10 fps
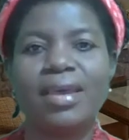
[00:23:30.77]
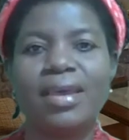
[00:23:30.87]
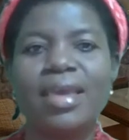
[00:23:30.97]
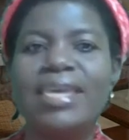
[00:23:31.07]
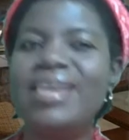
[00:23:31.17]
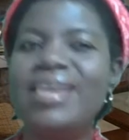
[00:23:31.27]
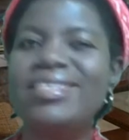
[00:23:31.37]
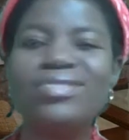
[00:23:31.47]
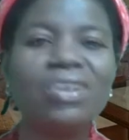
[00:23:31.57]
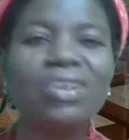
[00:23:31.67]
It's
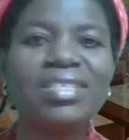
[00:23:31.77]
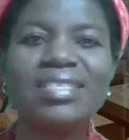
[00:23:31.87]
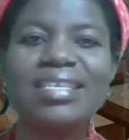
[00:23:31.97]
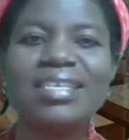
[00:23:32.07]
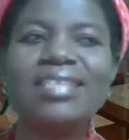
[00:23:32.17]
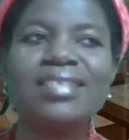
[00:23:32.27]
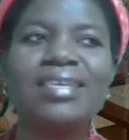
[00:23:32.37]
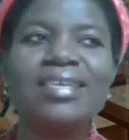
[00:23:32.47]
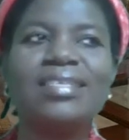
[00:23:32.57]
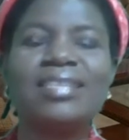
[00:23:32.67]
no
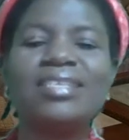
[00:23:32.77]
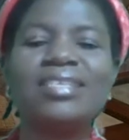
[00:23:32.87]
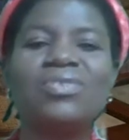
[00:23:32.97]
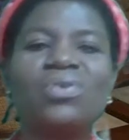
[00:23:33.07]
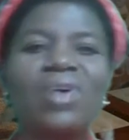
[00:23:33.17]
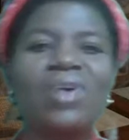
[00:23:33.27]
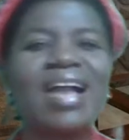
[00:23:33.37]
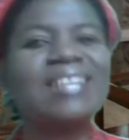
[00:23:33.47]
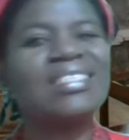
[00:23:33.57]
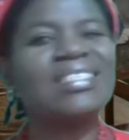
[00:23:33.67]
longer
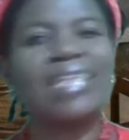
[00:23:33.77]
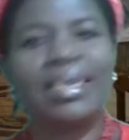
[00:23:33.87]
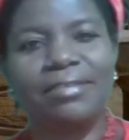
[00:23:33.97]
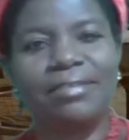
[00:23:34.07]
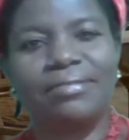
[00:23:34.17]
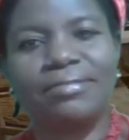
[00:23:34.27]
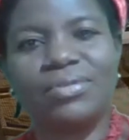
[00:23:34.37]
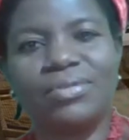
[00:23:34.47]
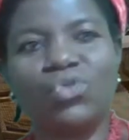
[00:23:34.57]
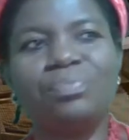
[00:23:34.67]
safe
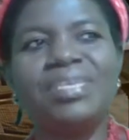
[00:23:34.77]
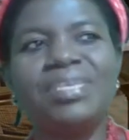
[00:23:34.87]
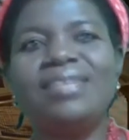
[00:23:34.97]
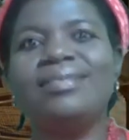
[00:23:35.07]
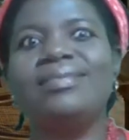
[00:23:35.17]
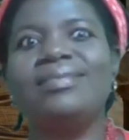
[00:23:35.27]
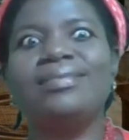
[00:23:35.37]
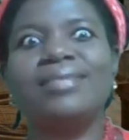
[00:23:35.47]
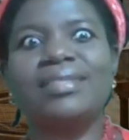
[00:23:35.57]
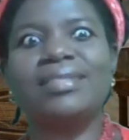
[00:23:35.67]
to be
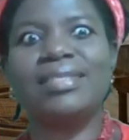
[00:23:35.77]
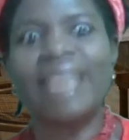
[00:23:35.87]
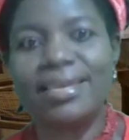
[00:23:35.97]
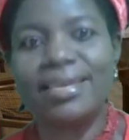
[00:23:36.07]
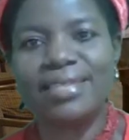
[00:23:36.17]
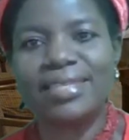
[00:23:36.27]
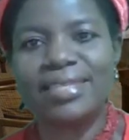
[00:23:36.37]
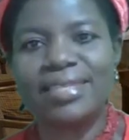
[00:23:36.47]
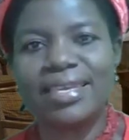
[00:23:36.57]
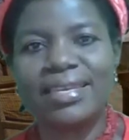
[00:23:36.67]
saying this
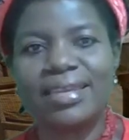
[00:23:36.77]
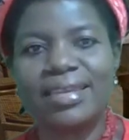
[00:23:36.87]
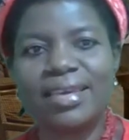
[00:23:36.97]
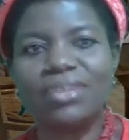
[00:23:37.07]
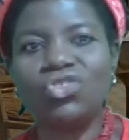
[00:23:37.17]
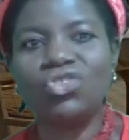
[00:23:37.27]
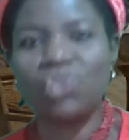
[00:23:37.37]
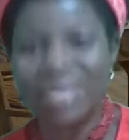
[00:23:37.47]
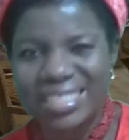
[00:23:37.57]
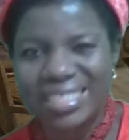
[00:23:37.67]
thing
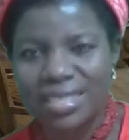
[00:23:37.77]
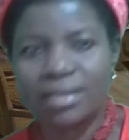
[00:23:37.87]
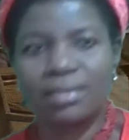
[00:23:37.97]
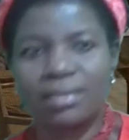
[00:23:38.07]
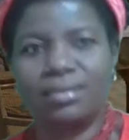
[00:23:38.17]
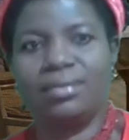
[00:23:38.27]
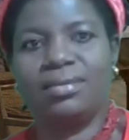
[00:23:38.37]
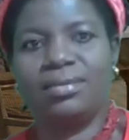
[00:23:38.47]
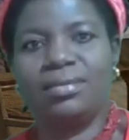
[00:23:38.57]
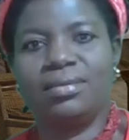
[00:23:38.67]
just
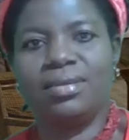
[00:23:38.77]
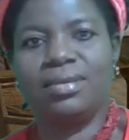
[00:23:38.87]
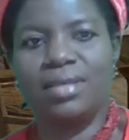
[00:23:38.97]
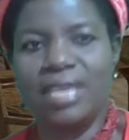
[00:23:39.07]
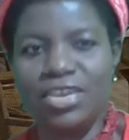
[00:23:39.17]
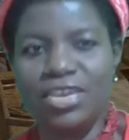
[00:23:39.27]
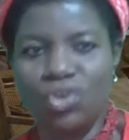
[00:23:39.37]
in your